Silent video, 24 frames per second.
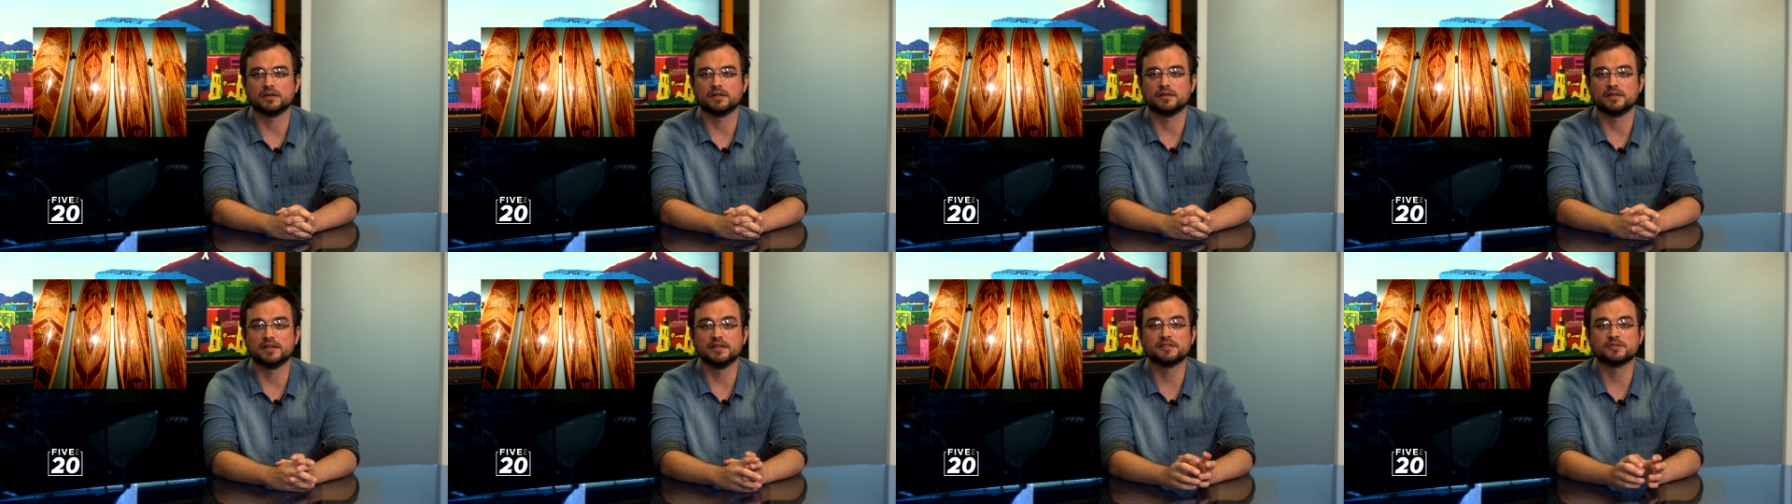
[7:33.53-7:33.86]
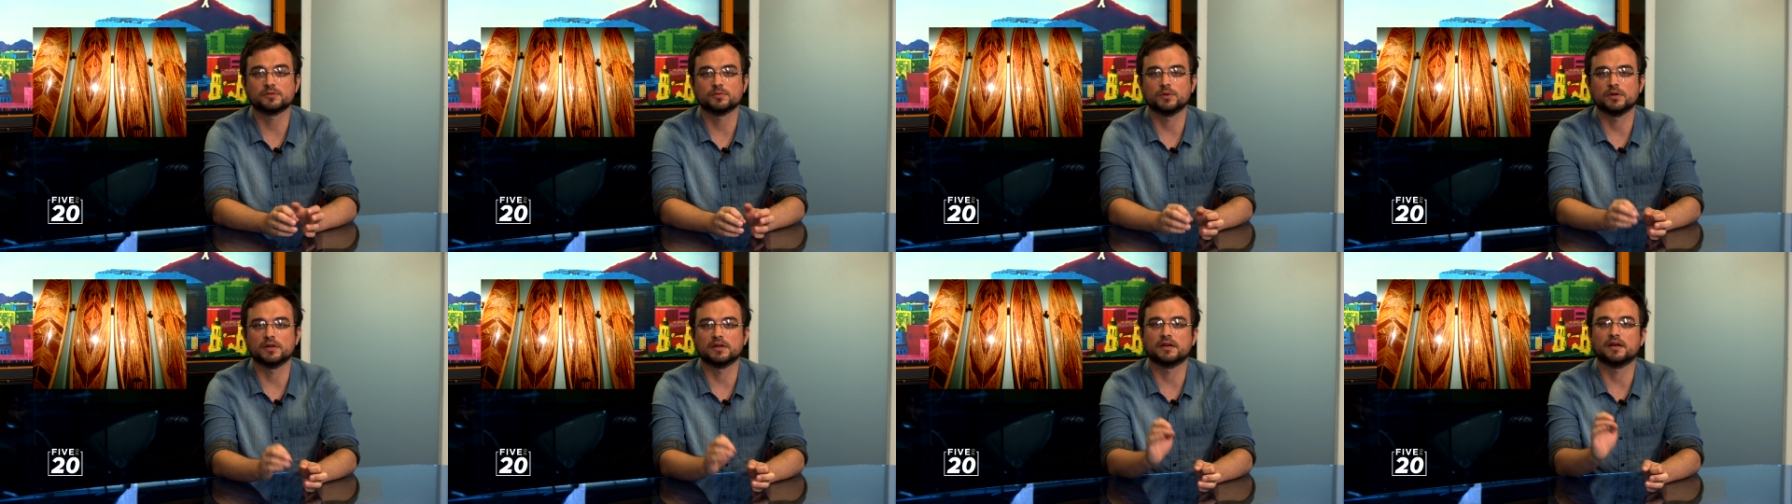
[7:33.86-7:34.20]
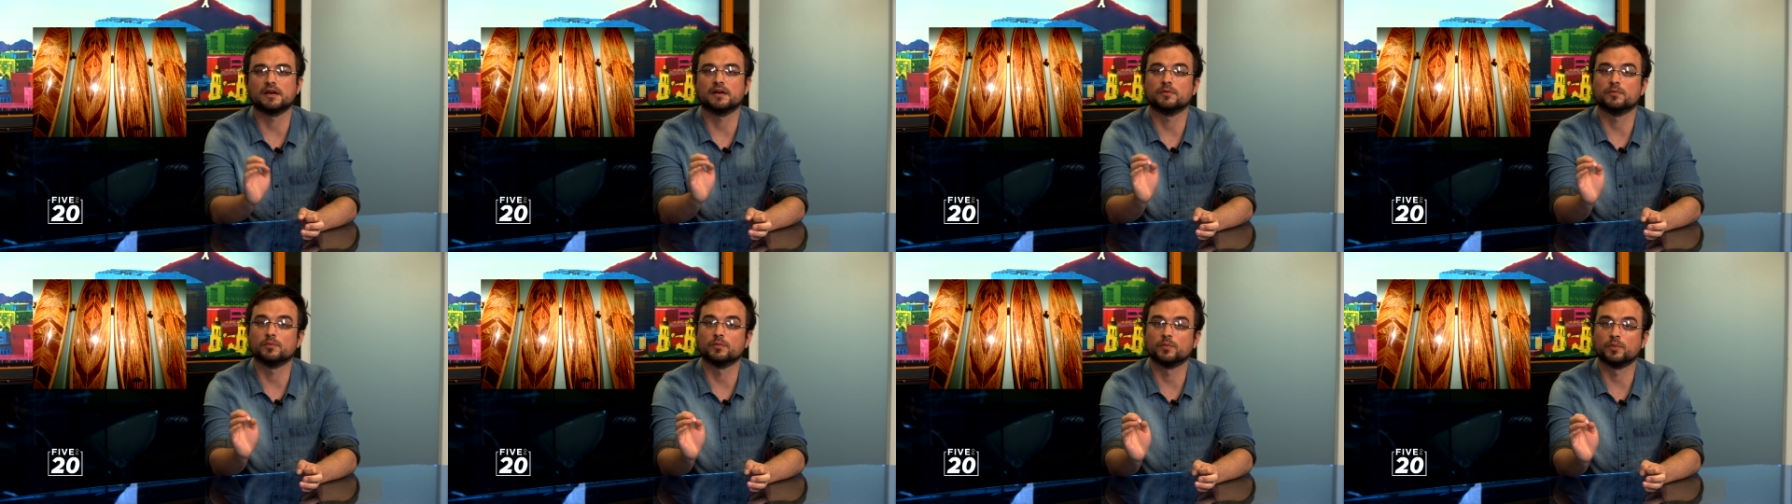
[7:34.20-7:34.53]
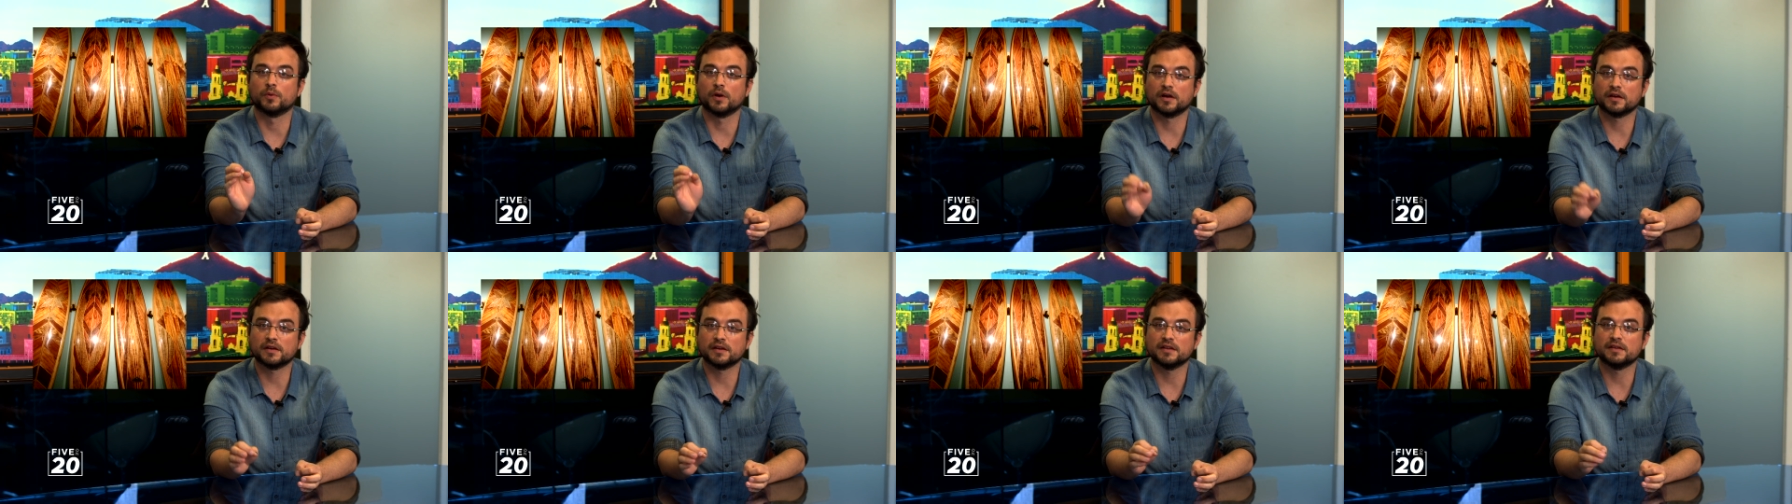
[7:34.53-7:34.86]
this ring a
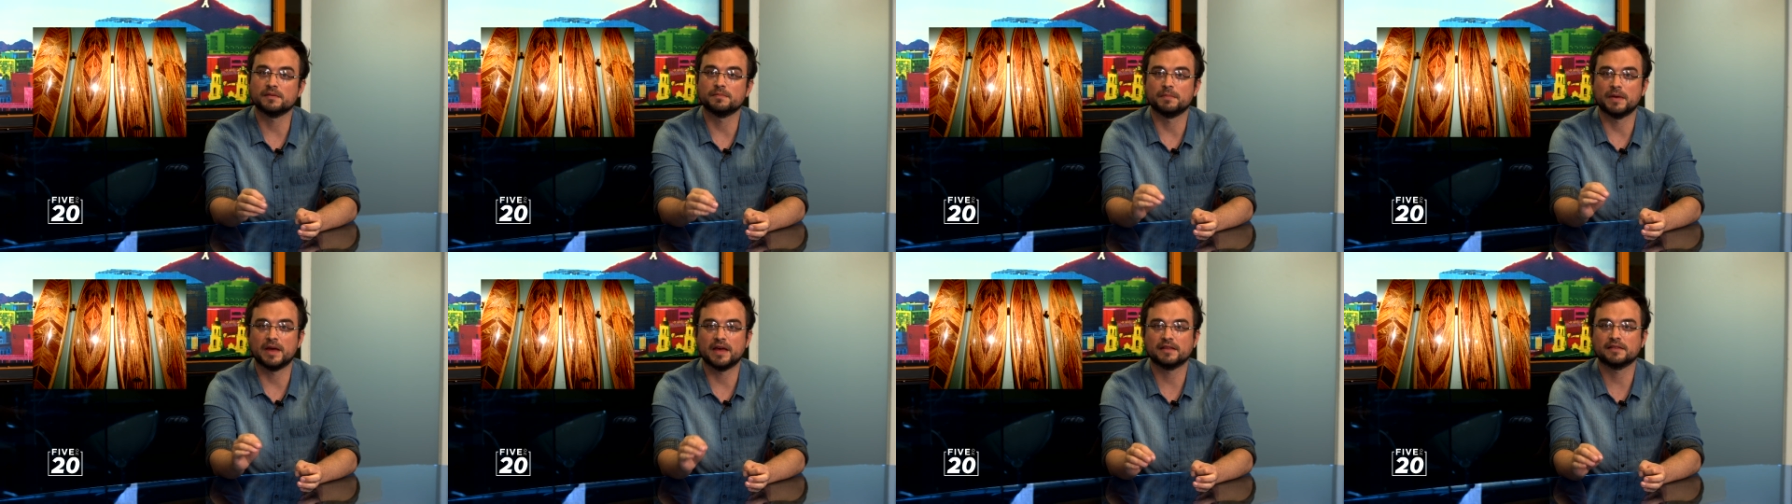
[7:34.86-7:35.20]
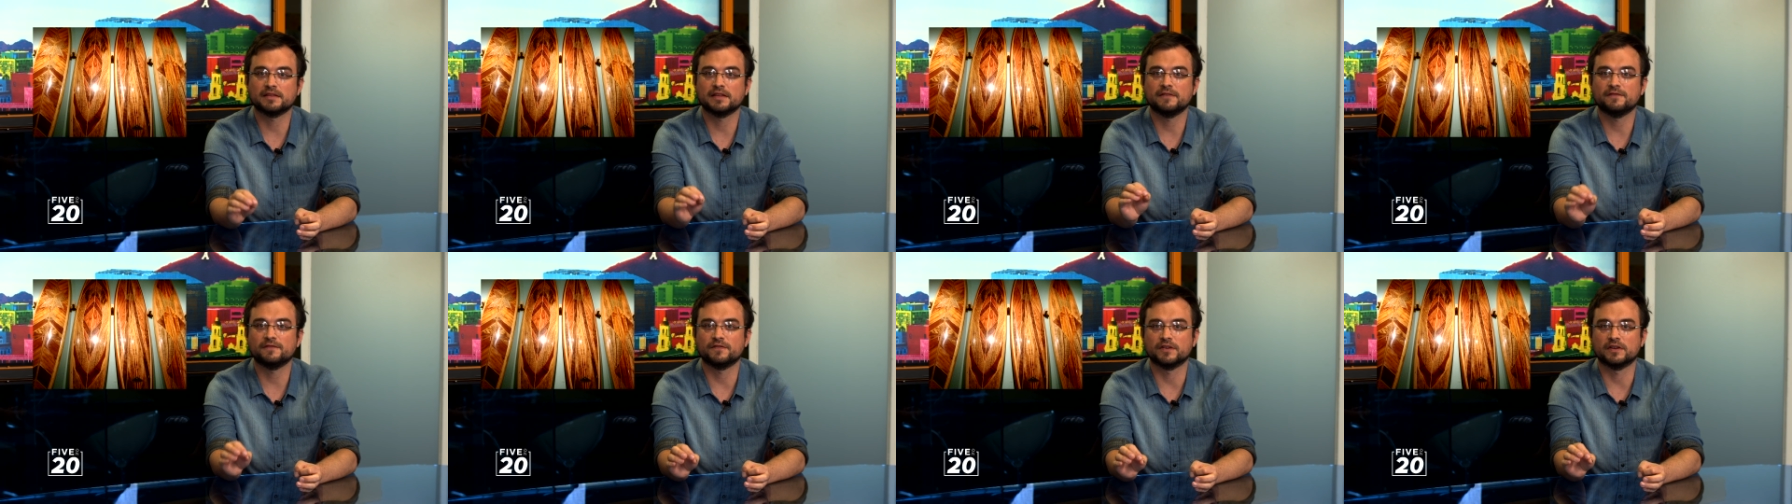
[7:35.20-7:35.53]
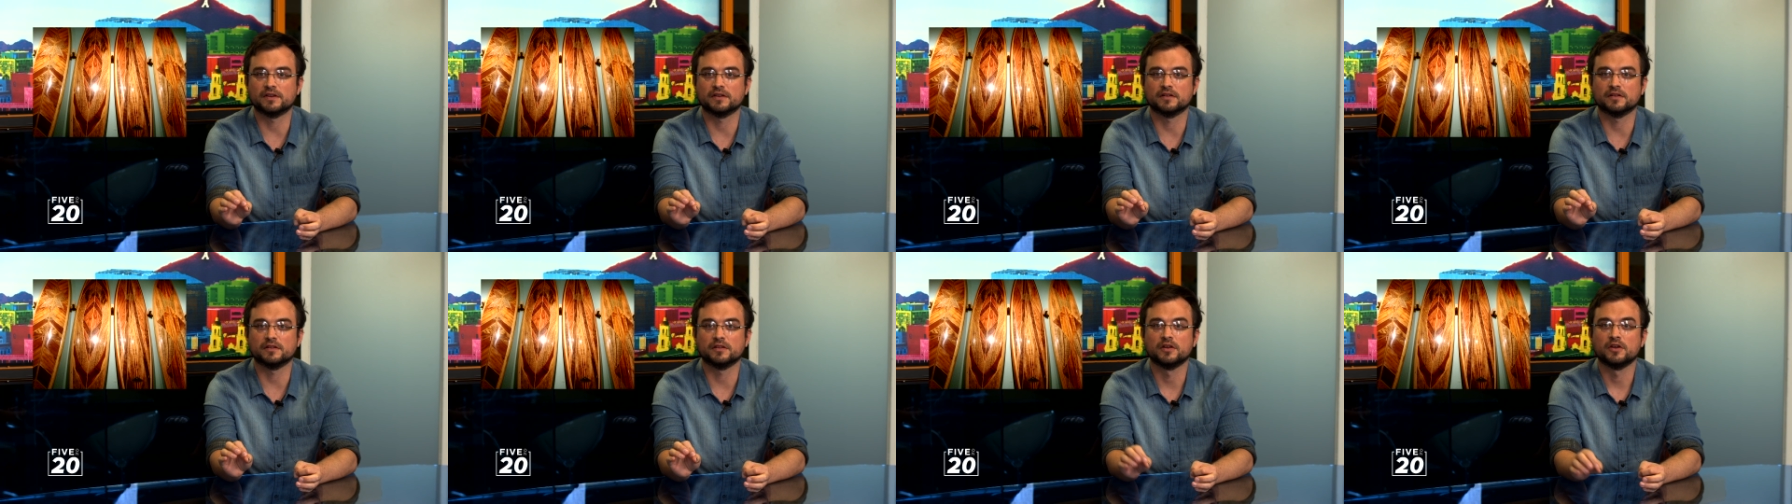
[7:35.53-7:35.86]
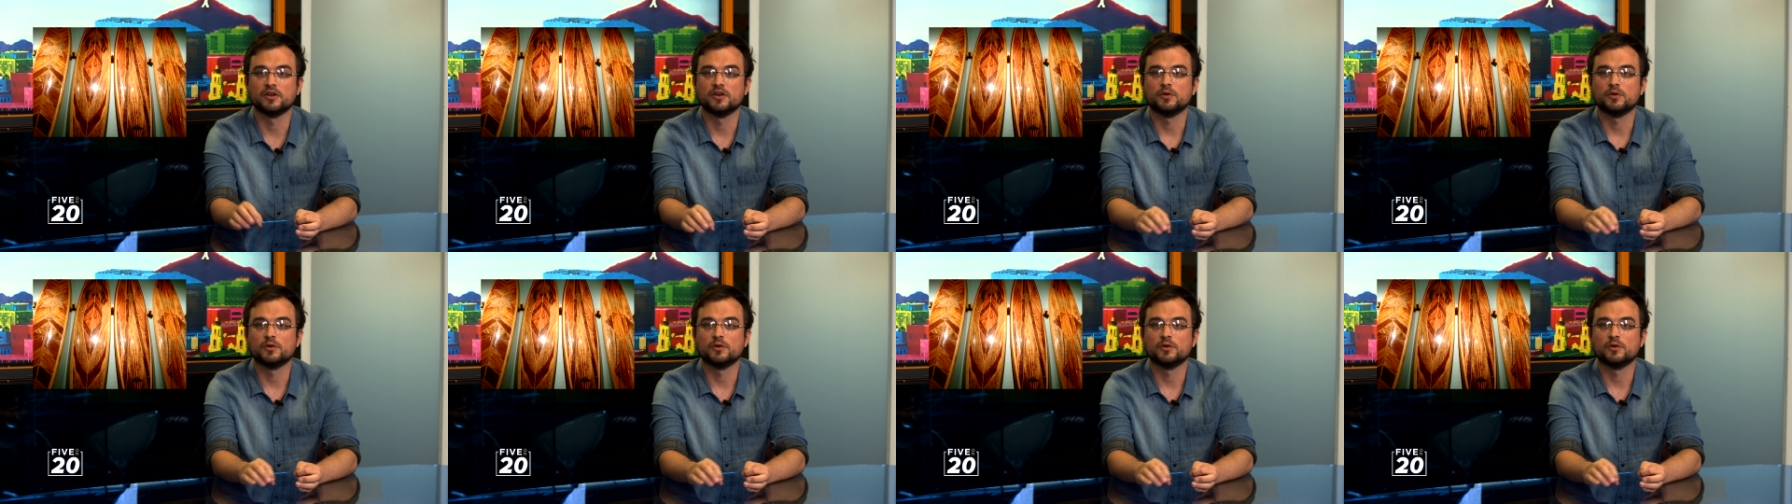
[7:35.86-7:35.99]
rugged, manly feel